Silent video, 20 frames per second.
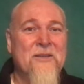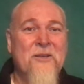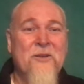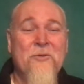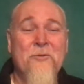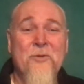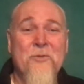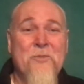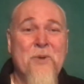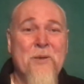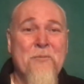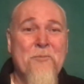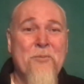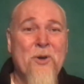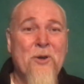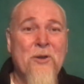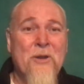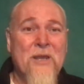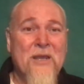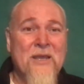to do with my
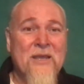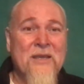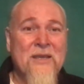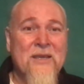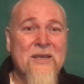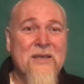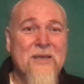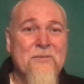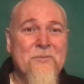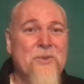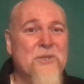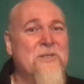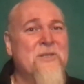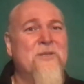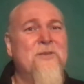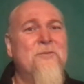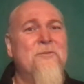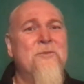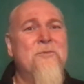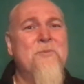body, but to
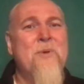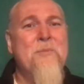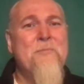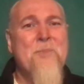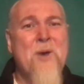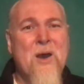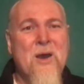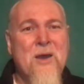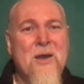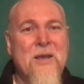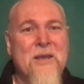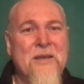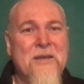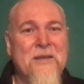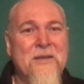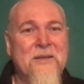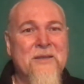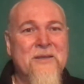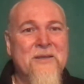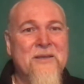do with my mind.